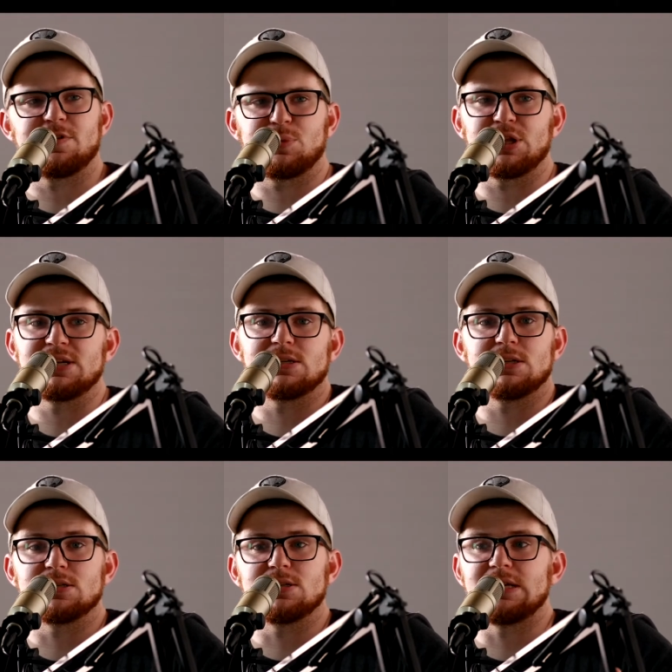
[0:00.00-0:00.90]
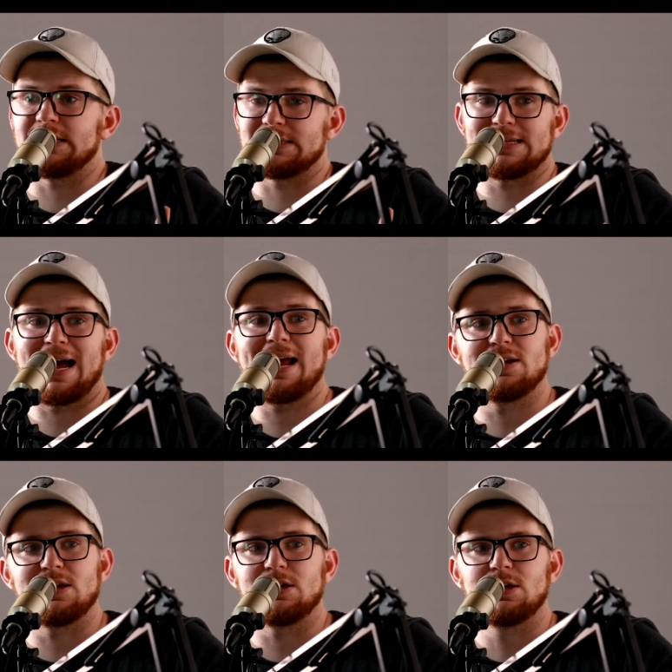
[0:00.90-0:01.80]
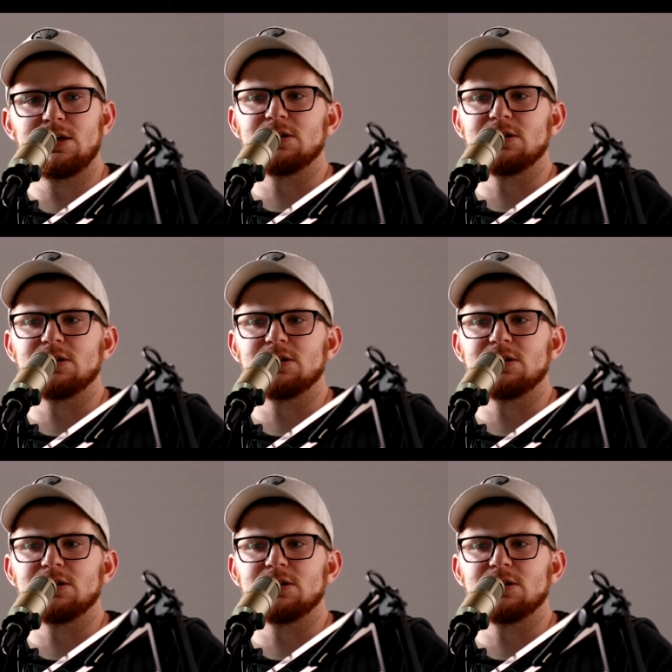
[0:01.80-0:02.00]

that plays into the anxiety